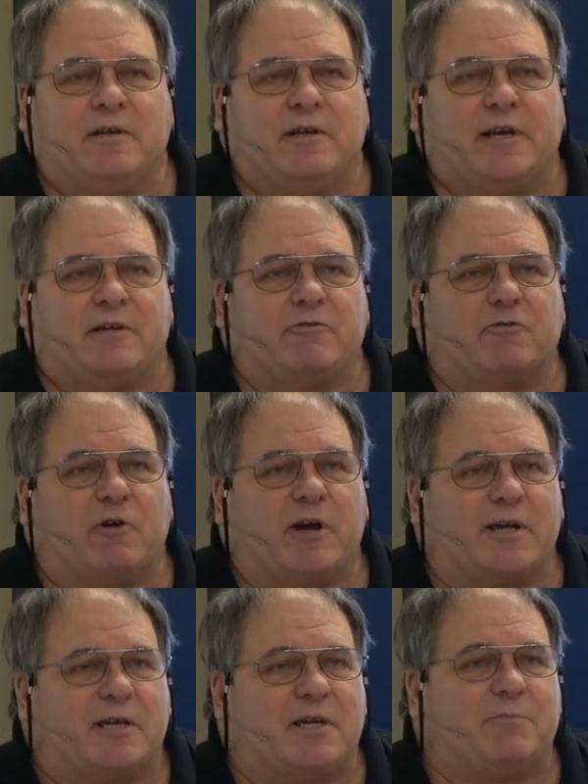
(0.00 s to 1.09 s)
and try
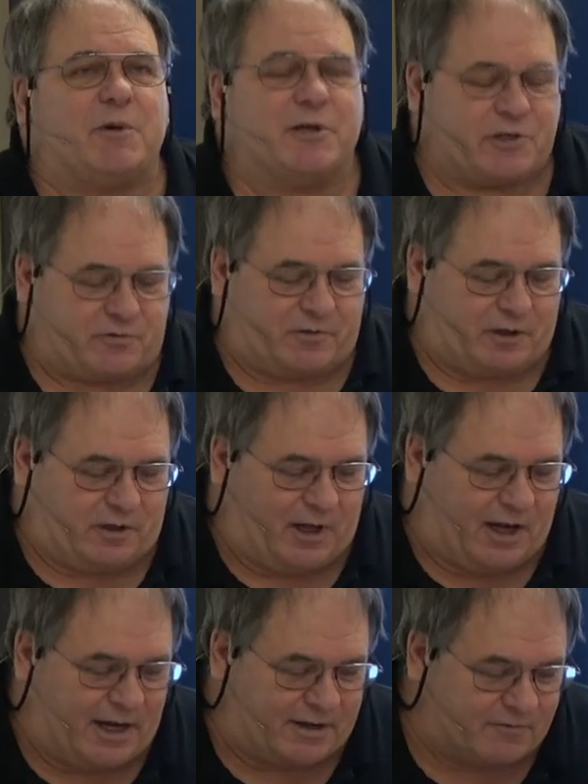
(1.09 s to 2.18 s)
and keep history
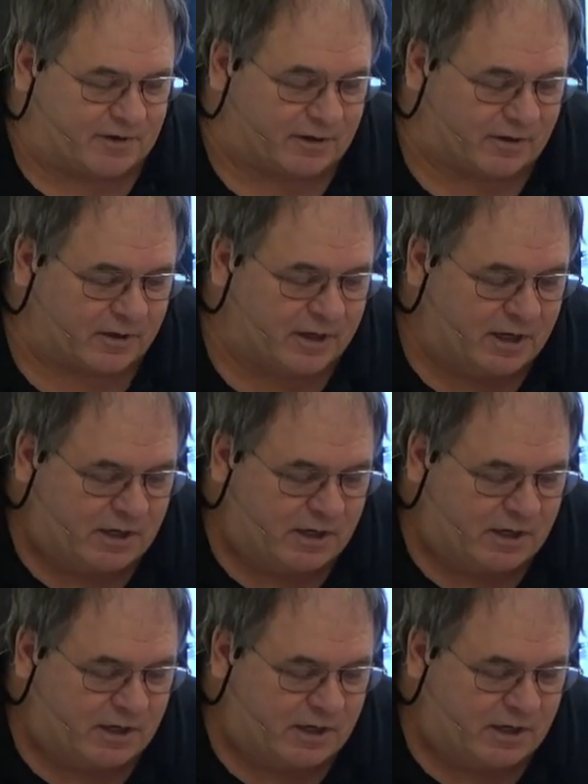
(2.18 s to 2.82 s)
alive here.